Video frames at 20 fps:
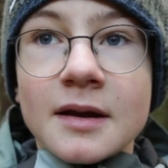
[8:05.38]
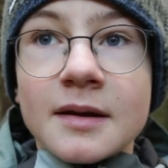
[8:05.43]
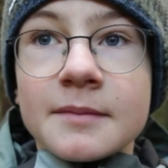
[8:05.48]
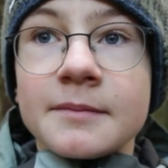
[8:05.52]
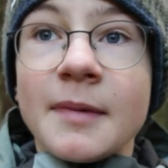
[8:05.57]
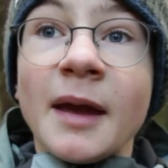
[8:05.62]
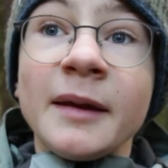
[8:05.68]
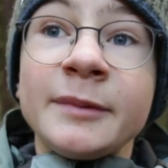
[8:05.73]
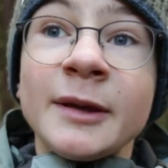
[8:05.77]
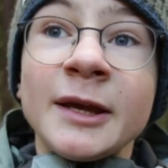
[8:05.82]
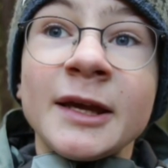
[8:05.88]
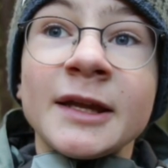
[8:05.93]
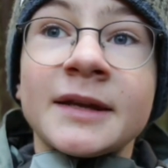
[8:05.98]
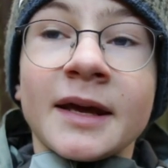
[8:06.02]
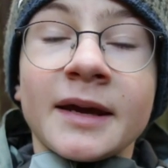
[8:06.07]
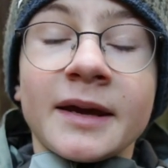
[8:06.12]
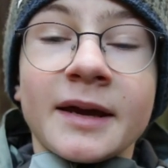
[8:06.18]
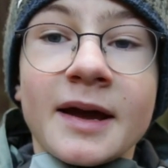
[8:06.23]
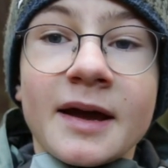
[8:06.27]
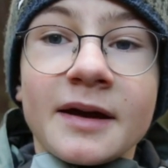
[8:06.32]
maybe
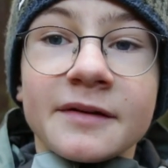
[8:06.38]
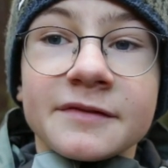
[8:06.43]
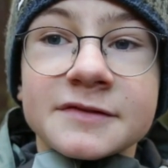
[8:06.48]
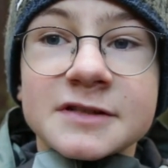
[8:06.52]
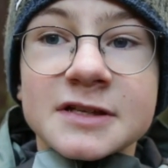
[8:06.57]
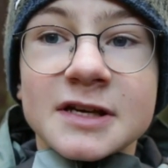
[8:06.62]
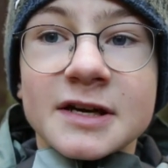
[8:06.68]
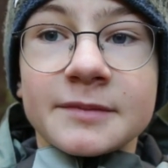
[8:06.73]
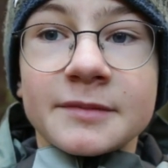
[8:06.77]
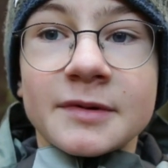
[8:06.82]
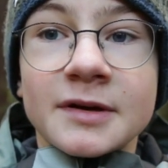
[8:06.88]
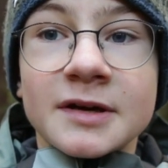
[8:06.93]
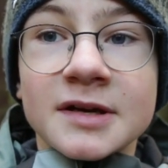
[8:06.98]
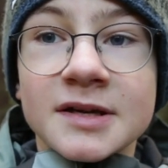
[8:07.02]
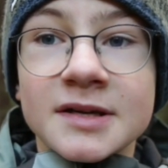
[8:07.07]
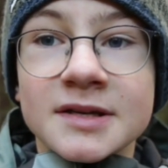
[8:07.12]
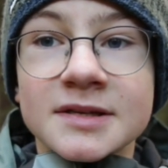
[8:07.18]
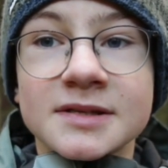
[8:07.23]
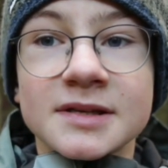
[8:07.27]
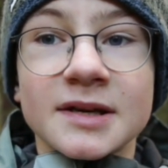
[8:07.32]
they have some
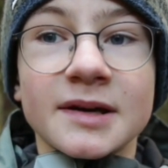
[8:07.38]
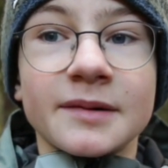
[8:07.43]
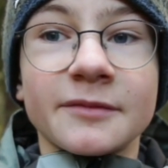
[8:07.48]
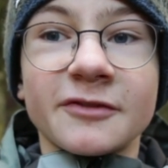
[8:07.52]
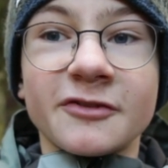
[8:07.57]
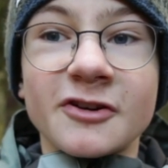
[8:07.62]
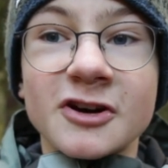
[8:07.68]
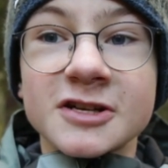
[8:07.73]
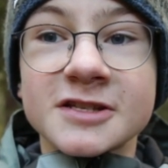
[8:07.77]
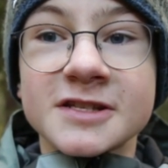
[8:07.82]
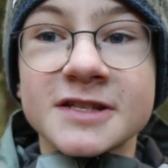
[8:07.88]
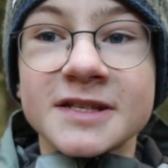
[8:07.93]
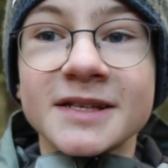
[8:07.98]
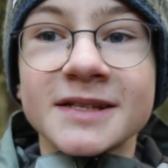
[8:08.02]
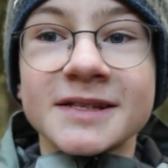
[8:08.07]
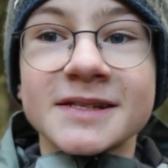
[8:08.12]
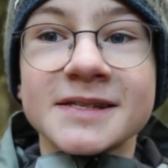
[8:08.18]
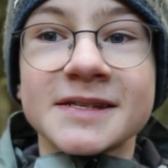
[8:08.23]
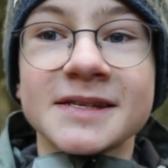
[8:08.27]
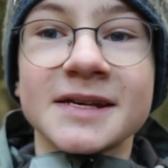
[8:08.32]
fox
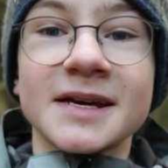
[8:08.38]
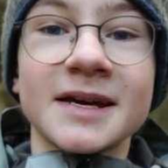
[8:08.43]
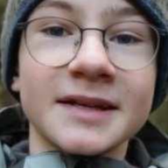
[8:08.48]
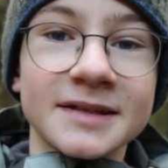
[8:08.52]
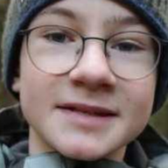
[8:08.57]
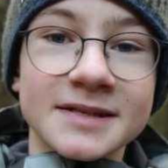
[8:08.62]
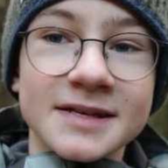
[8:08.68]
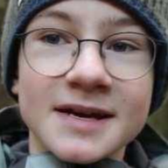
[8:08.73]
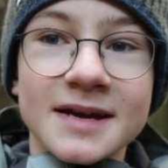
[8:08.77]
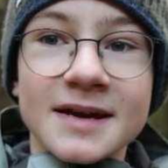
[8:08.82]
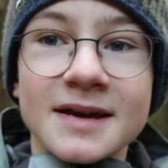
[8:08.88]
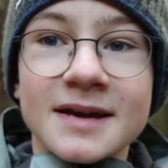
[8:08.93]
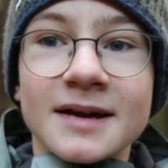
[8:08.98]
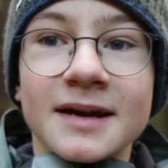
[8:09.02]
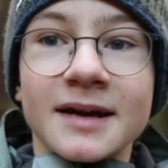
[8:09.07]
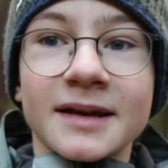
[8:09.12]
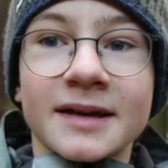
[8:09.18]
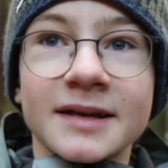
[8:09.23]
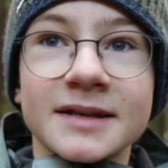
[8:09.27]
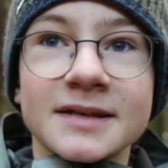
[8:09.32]
kits and
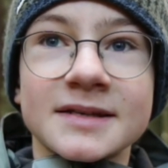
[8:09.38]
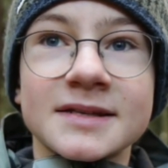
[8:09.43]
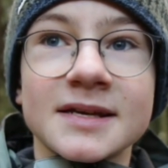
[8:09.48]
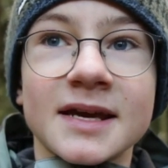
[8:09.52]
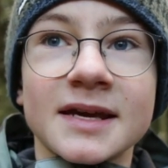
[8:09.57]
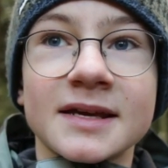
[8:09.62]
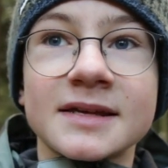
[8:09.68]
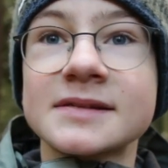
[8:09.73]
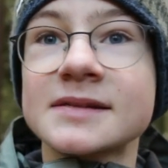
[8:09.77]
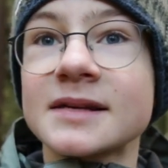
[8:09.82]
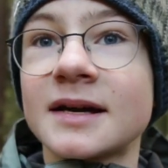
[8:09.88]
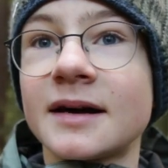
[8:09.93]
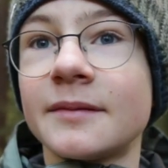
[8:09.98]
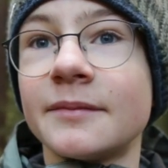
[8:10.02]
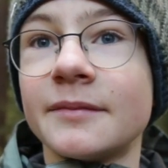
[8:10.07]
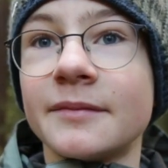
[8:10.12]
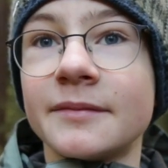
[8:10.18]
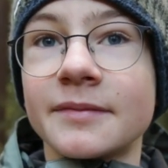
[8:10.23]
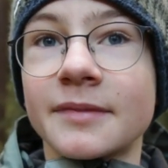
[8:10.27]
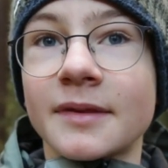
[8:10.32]
I can take
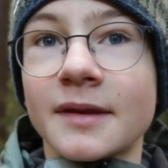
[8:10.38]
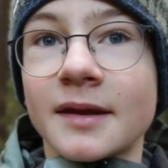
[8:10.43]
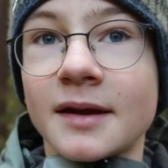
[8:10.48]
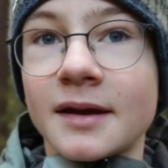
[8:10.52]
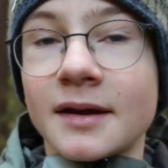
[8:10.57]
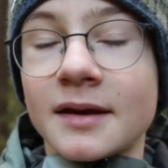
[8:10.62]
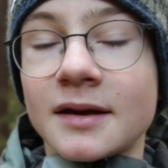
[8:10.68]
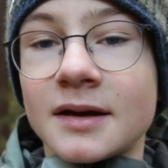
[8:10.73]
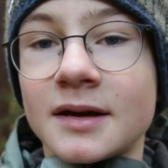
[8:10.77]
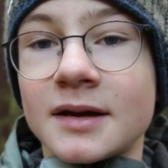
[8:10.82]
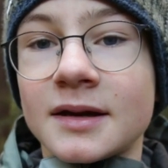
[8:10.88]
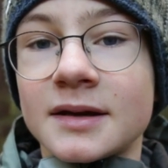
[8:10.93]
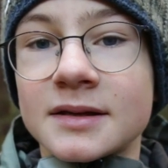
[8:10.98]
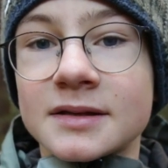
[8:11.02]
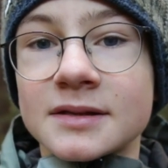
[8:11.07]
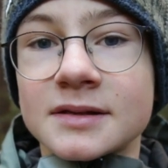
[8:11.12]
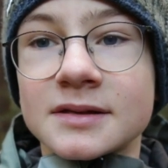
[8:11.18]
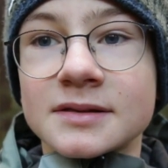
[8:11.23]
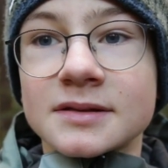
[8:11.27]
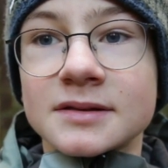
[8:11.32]
some
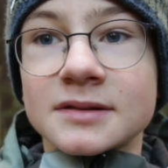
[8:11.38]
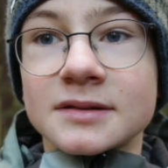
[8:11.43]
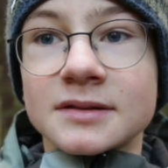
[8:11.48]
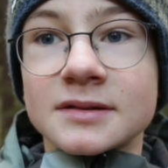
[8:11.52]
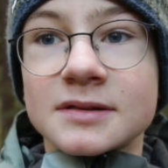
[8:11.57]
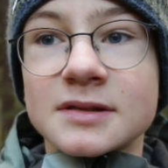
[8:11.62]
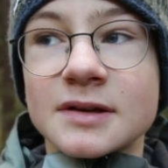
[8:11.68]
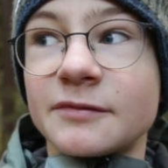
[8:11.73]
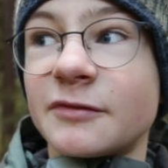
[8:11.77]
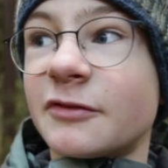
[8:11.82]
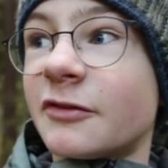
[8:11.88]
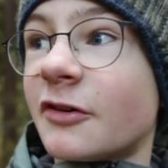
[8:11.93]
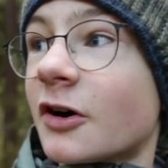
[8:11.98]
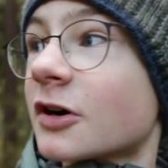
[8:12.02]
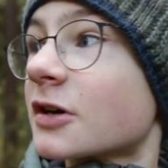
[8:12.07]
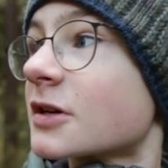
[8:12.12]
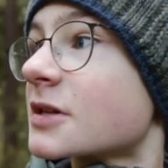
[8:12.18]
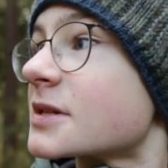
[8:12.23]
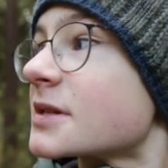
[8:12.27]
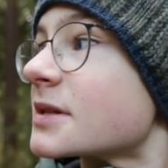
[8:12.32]

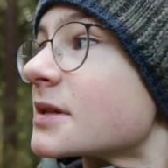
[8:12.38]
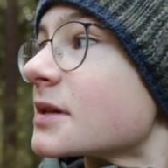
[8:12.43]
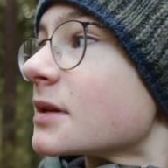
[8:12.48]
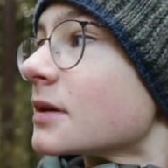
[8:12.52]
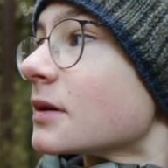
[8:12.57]
fox